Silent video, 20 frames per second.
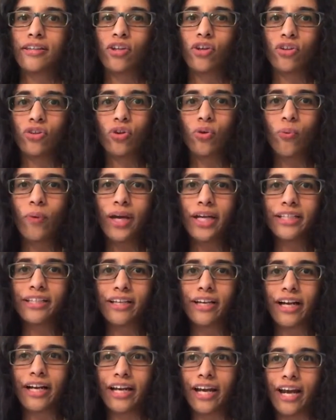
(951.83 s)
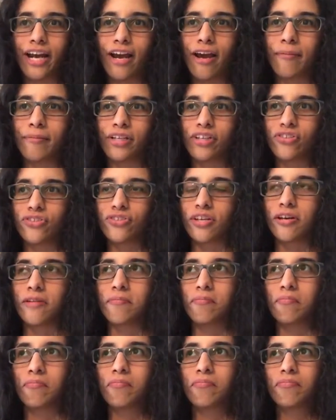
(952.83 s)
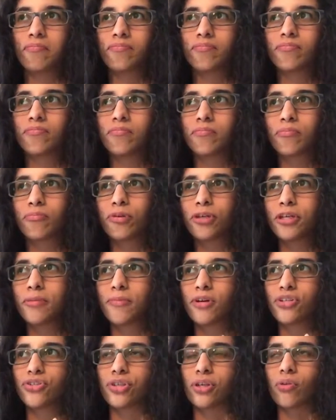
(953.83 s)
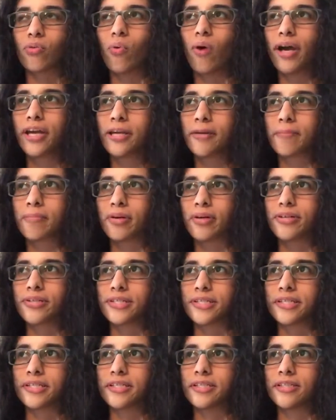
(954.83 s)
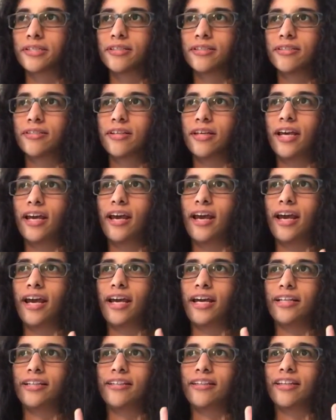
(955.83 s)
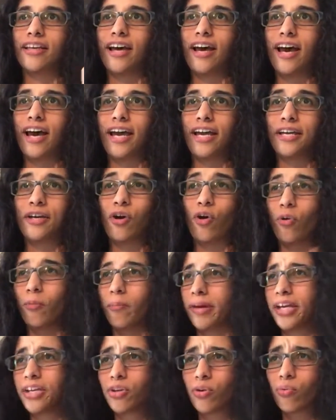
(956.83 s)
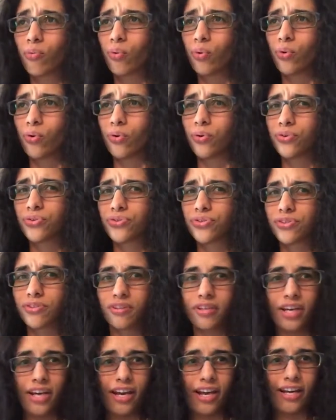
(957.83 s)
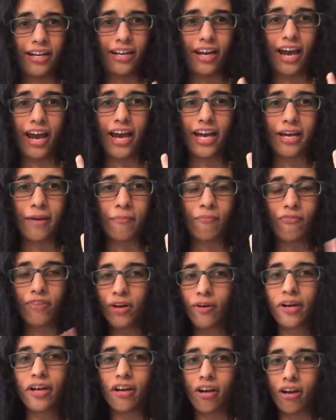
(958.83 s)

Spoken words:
the way that I am is I'm pretty much a quiet person, and I obey the rules, and I am very